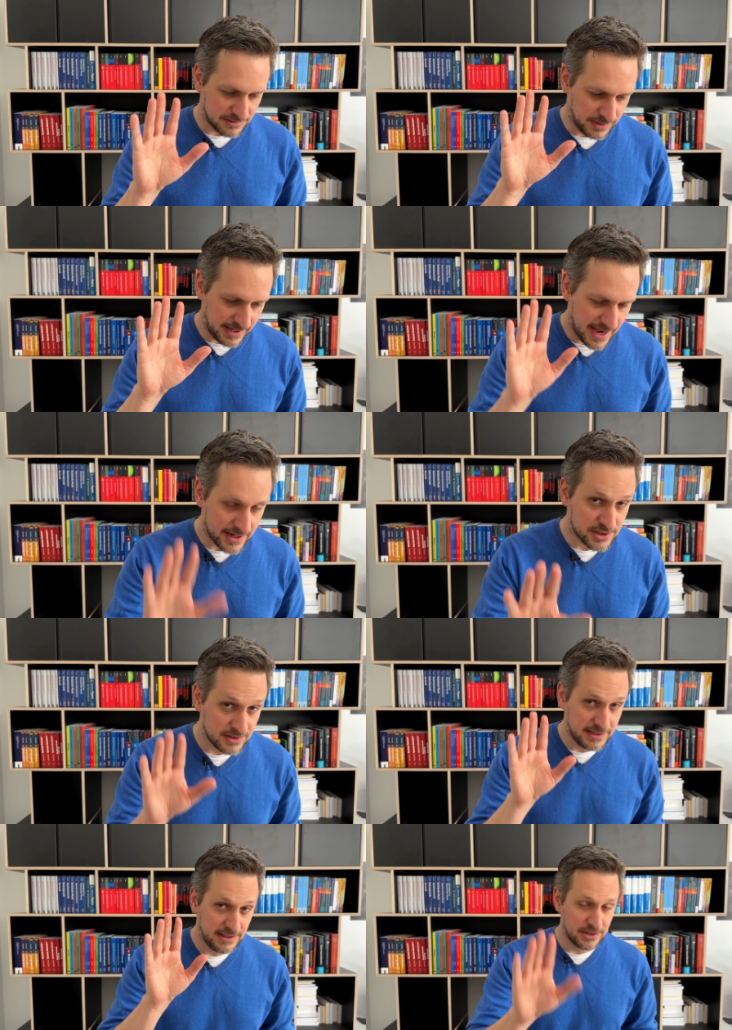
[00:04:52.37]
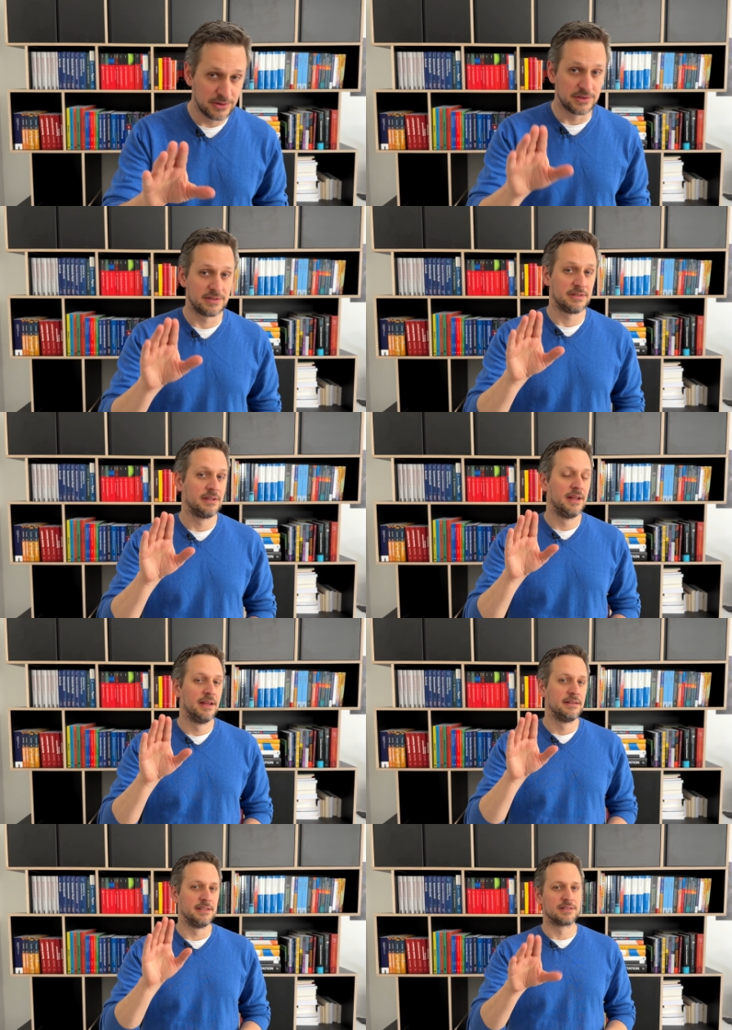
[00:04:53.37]
we actually use
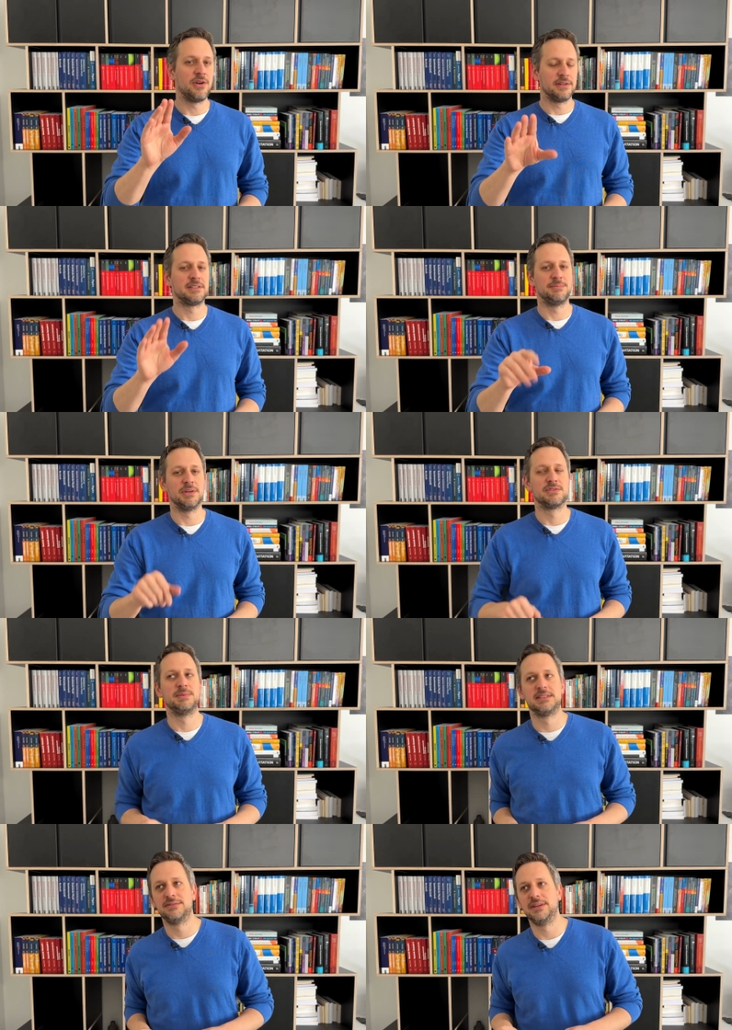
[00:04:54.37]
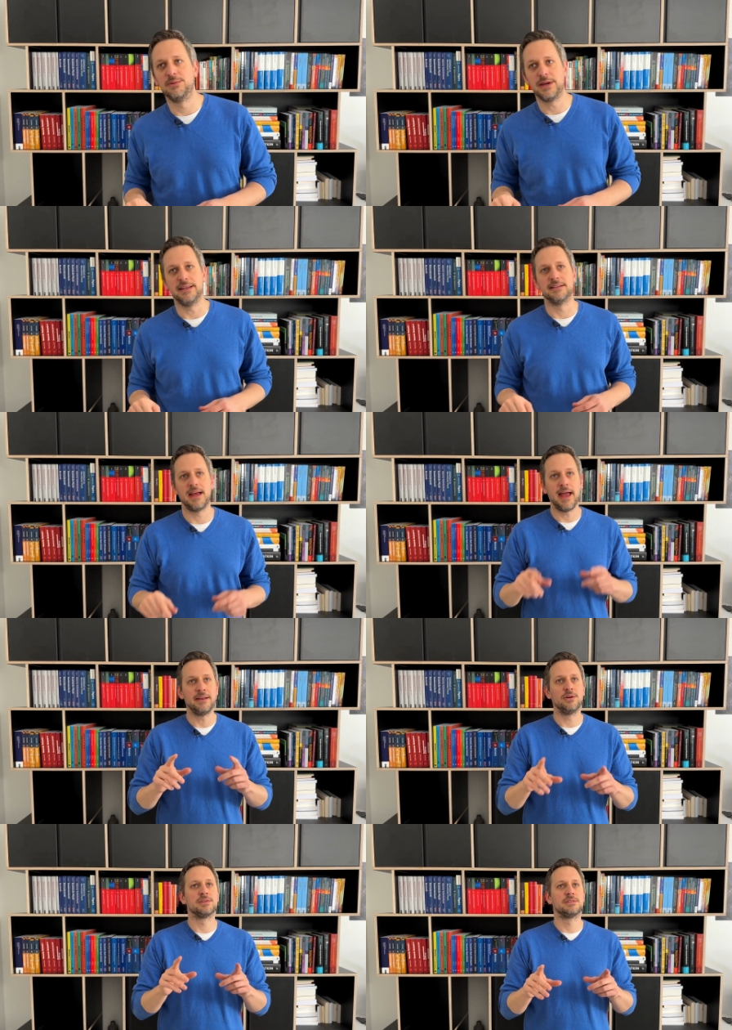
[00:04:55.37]
this concept of specific weight
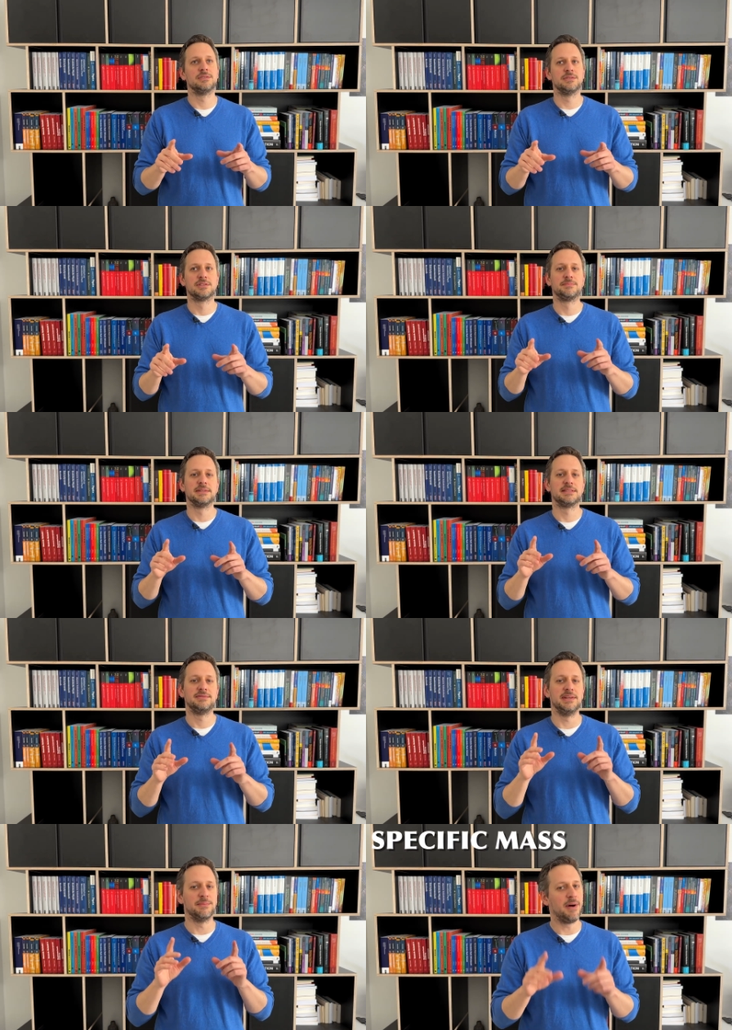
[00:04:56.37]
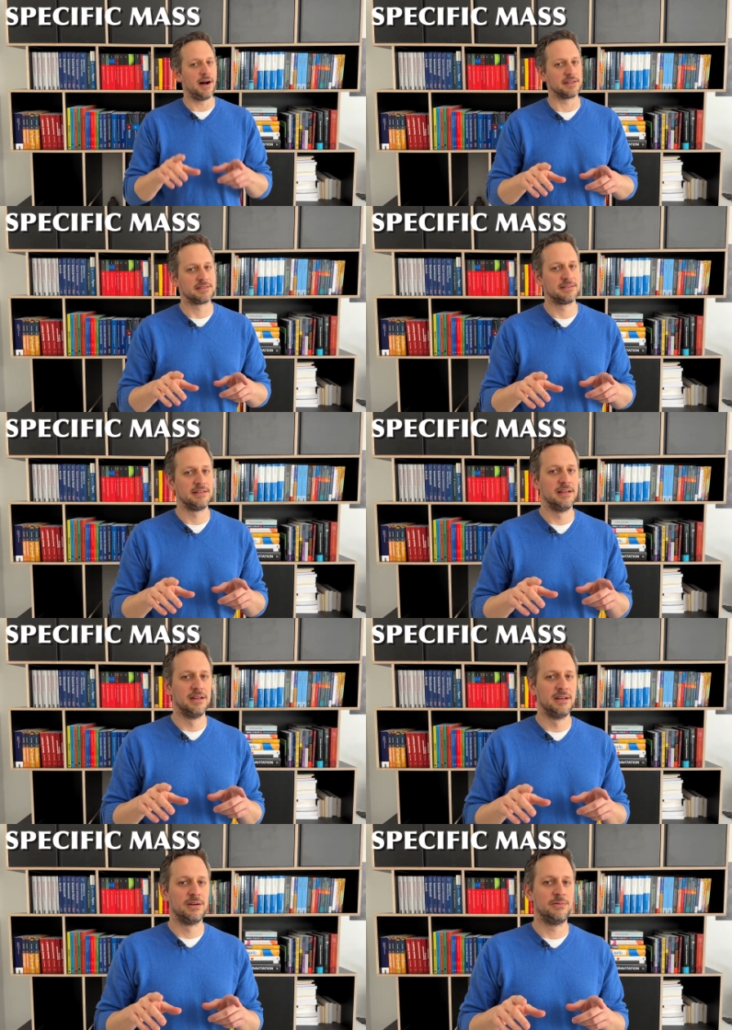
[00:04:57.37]
and also specific mass.
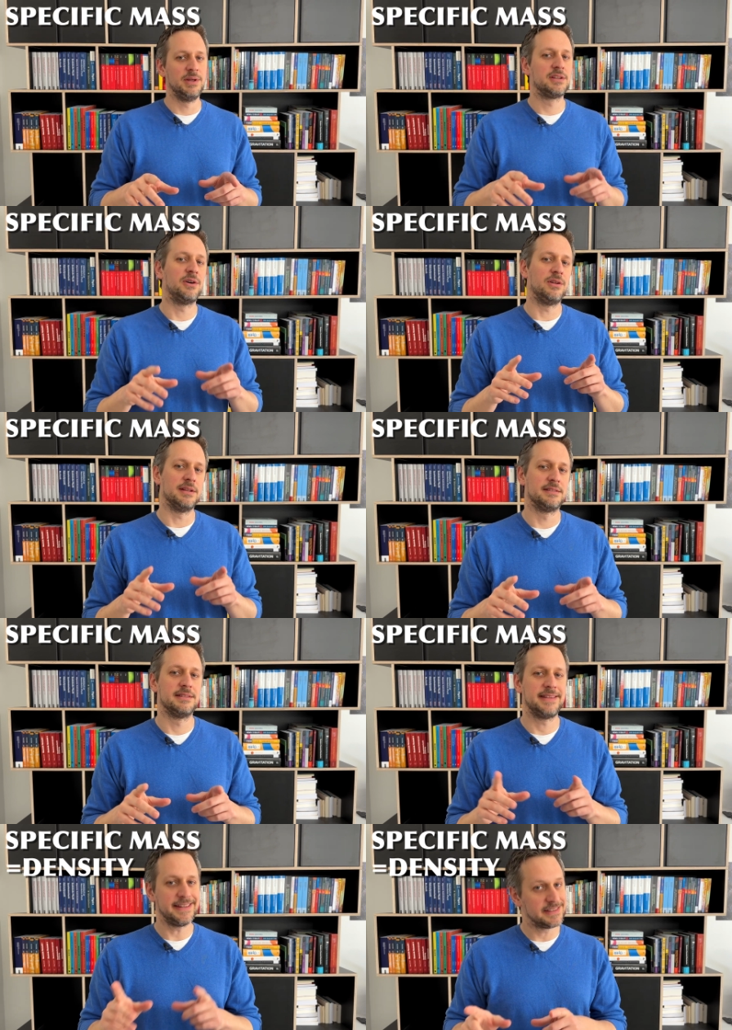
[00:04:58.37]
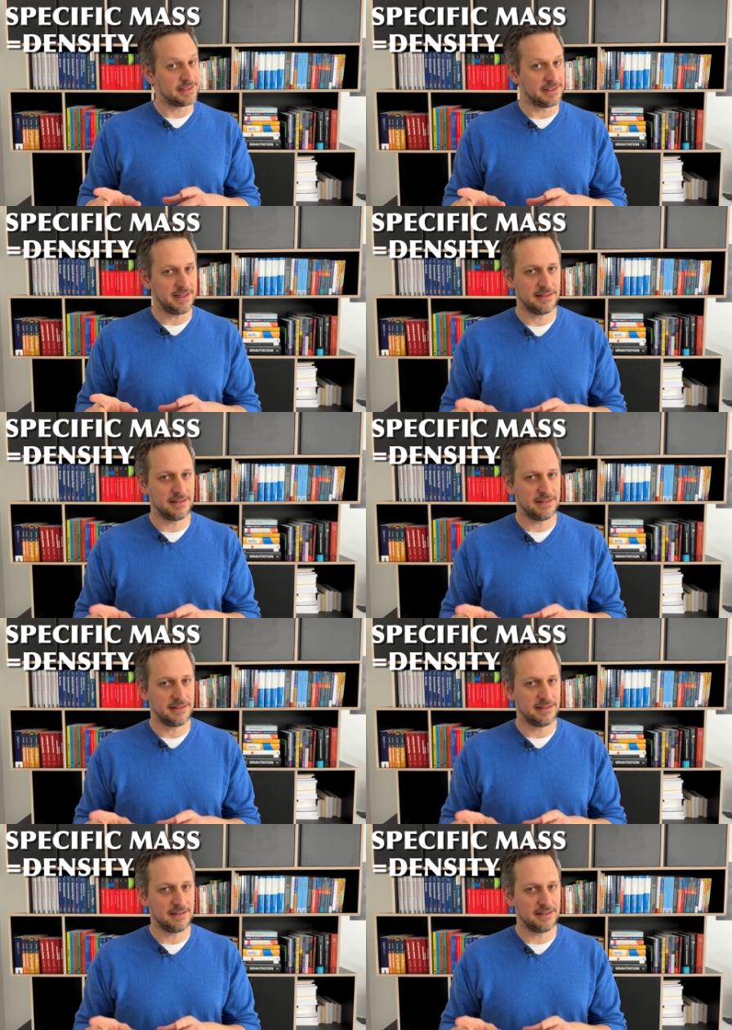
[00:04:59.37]
We call it density.